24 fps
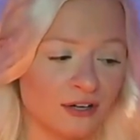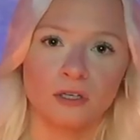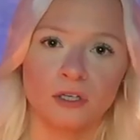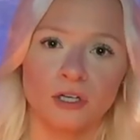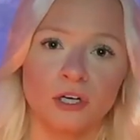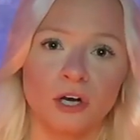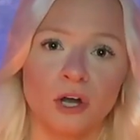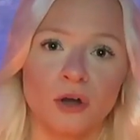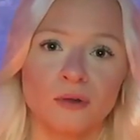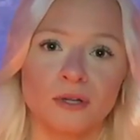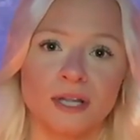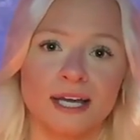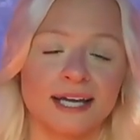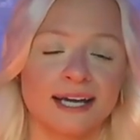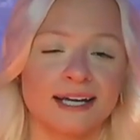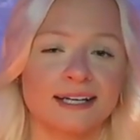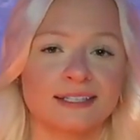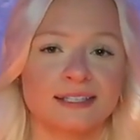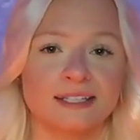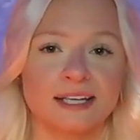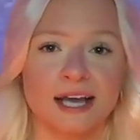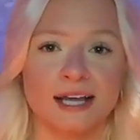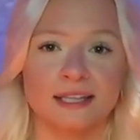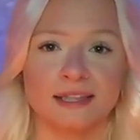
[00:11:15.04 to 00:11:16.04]
You know, like I
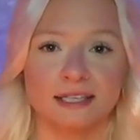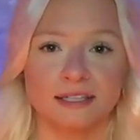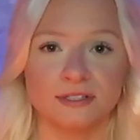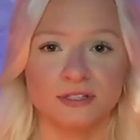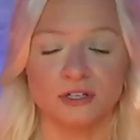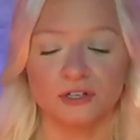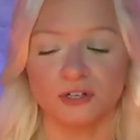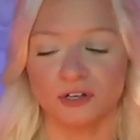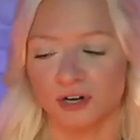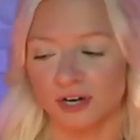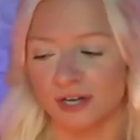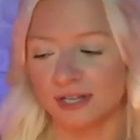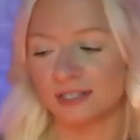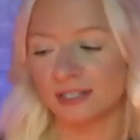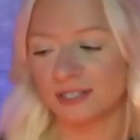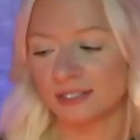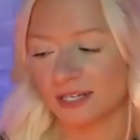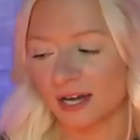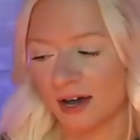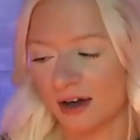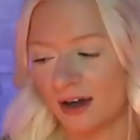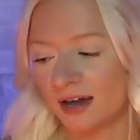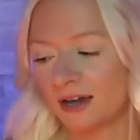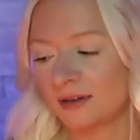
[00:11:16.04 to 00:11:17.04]
said, these are crazy
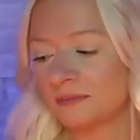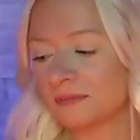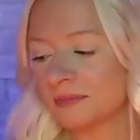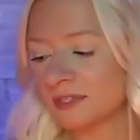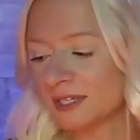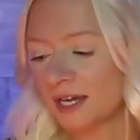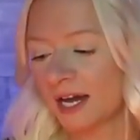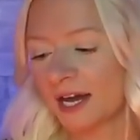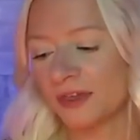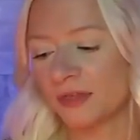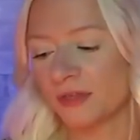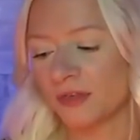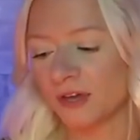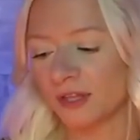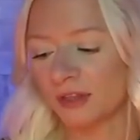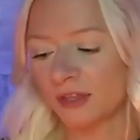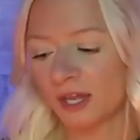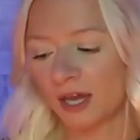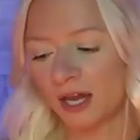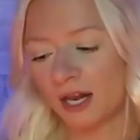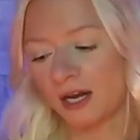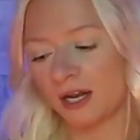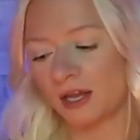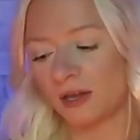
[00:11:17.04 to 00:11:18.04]
times. I think
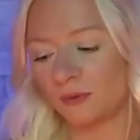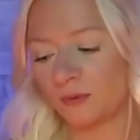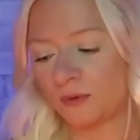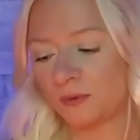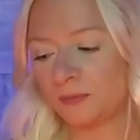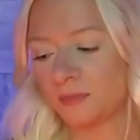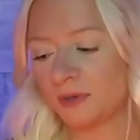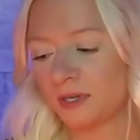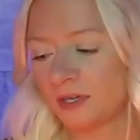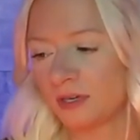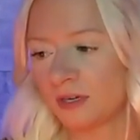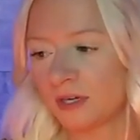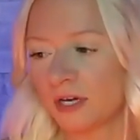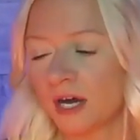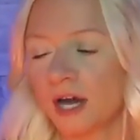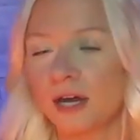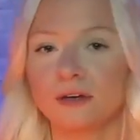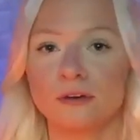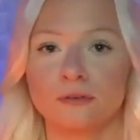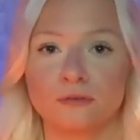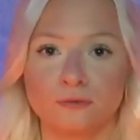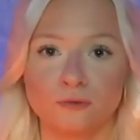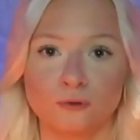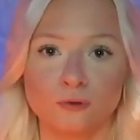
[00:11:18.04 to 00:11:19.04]
that it would be
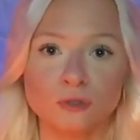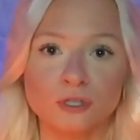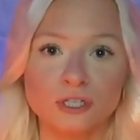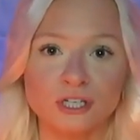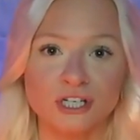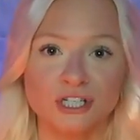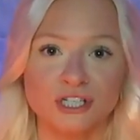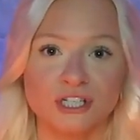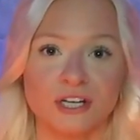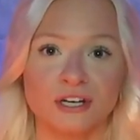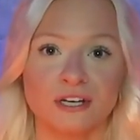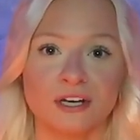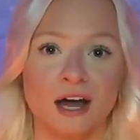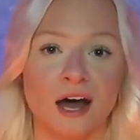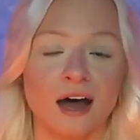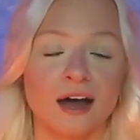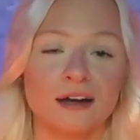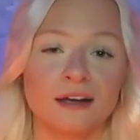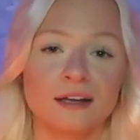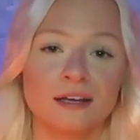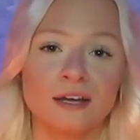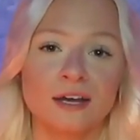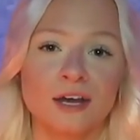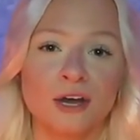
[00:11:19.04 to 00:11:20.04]
kind of foolish to
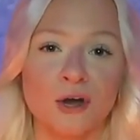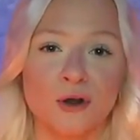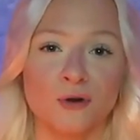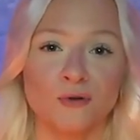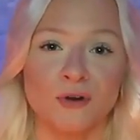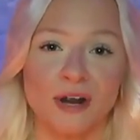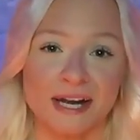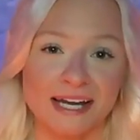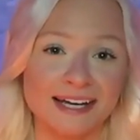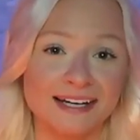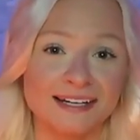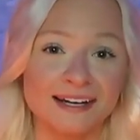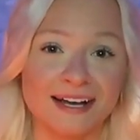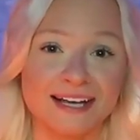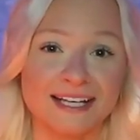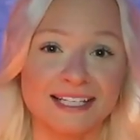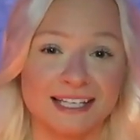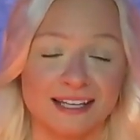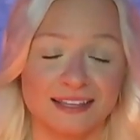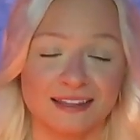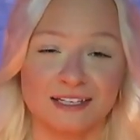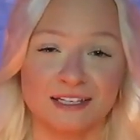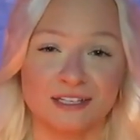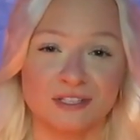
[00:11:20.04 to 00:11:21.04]
not
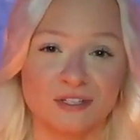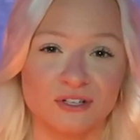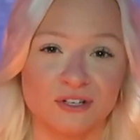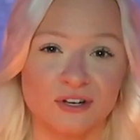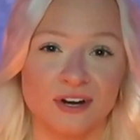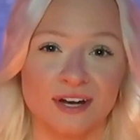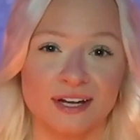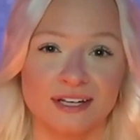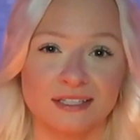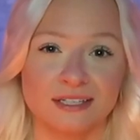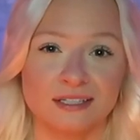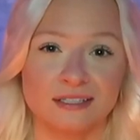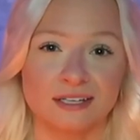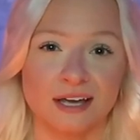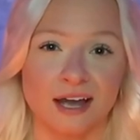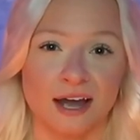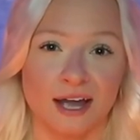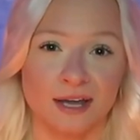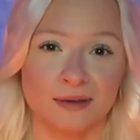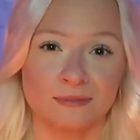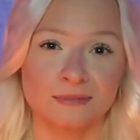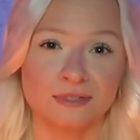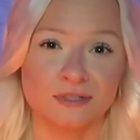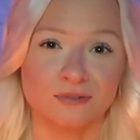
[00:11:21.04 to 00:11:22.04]
recognize that these are crazy
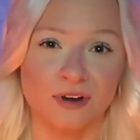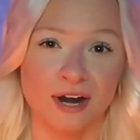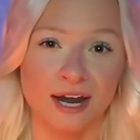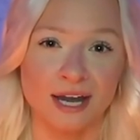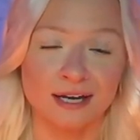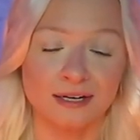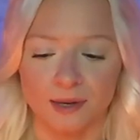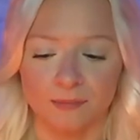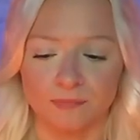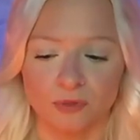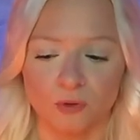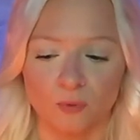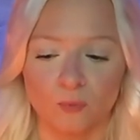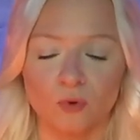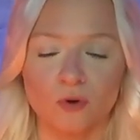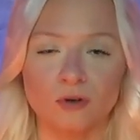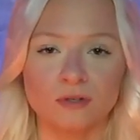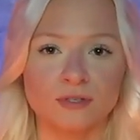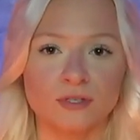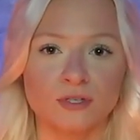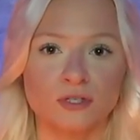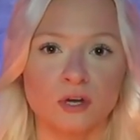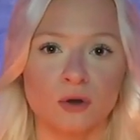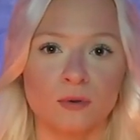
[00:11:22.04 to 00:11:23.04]
times, right? And the
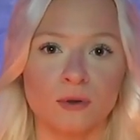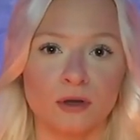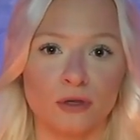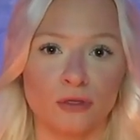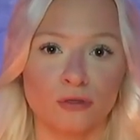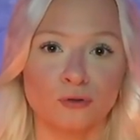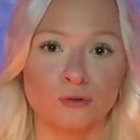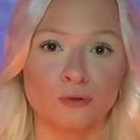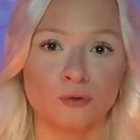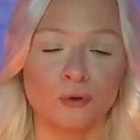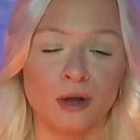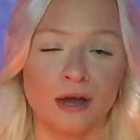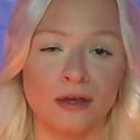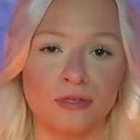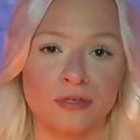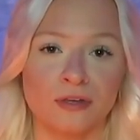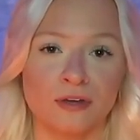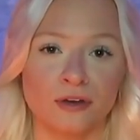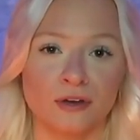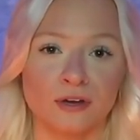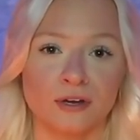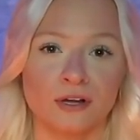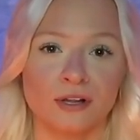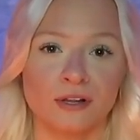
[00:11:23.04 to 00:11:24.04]
world is going through, I
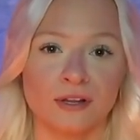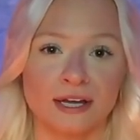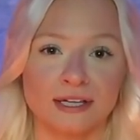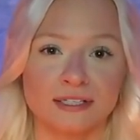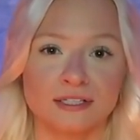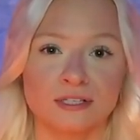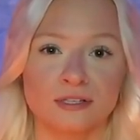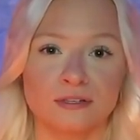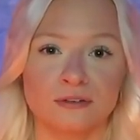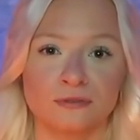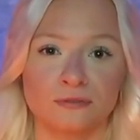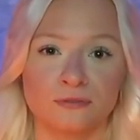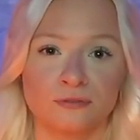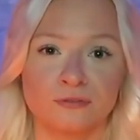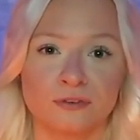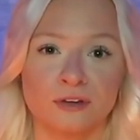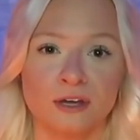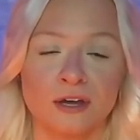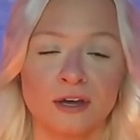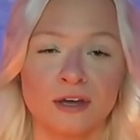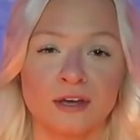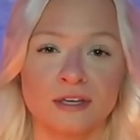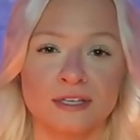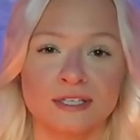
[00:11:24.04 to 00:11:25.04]
think, a collective
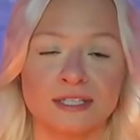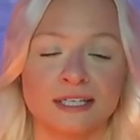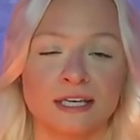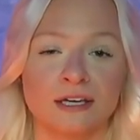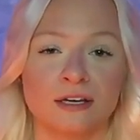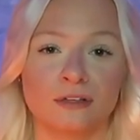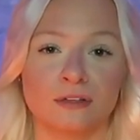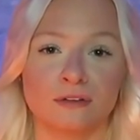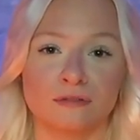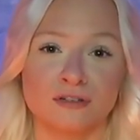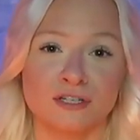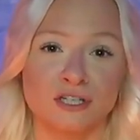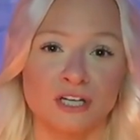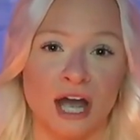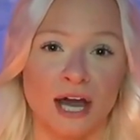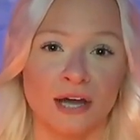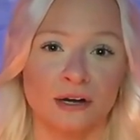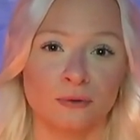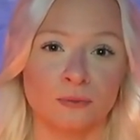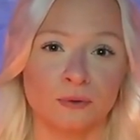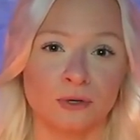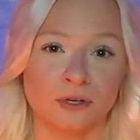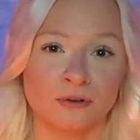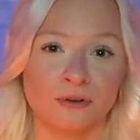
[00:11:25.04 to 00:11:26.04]
scale of
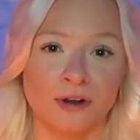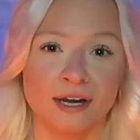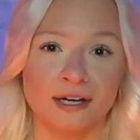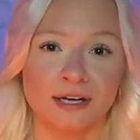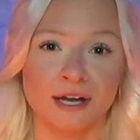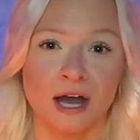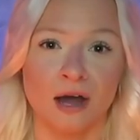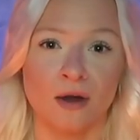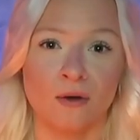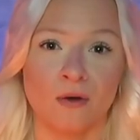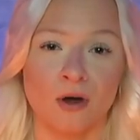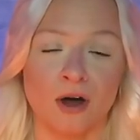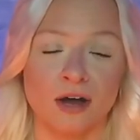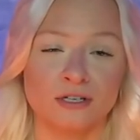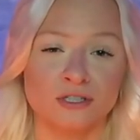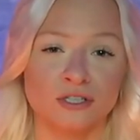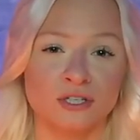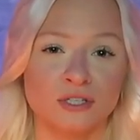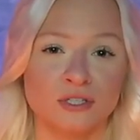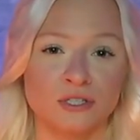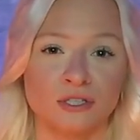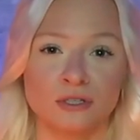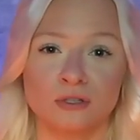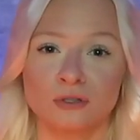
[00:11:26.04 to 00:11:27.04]
shadow work right now on
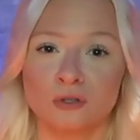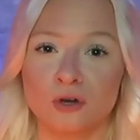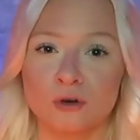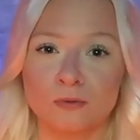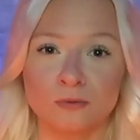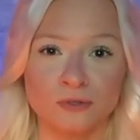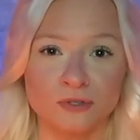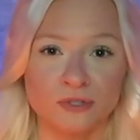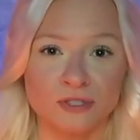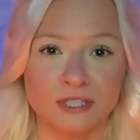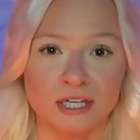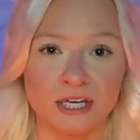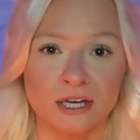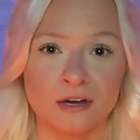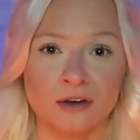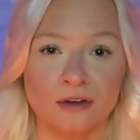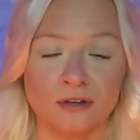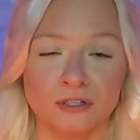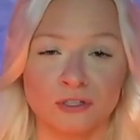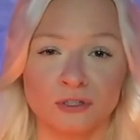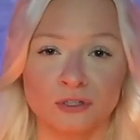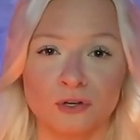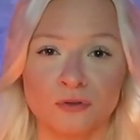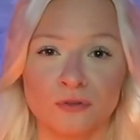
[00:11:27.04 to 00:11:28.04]
just a global
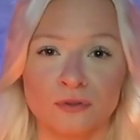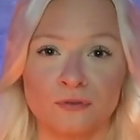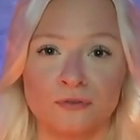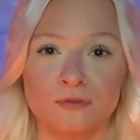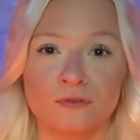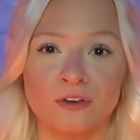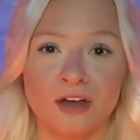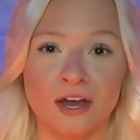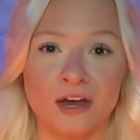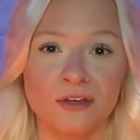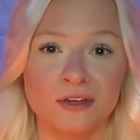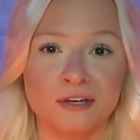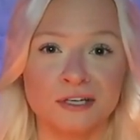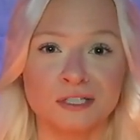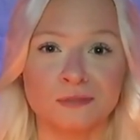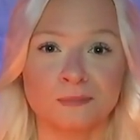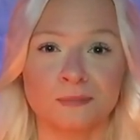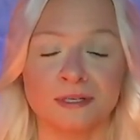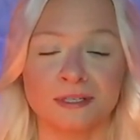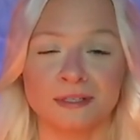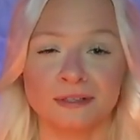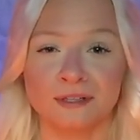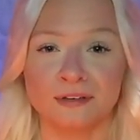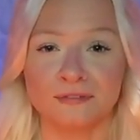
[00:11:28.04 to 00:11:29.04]
scale. You know, the veil has
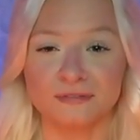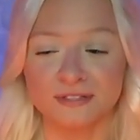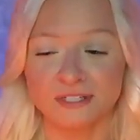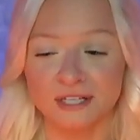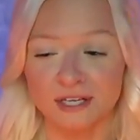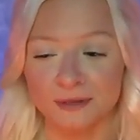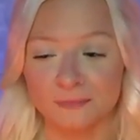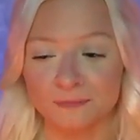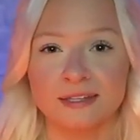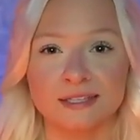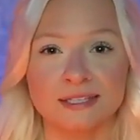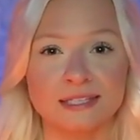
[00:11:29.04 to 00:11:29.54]
been lifted.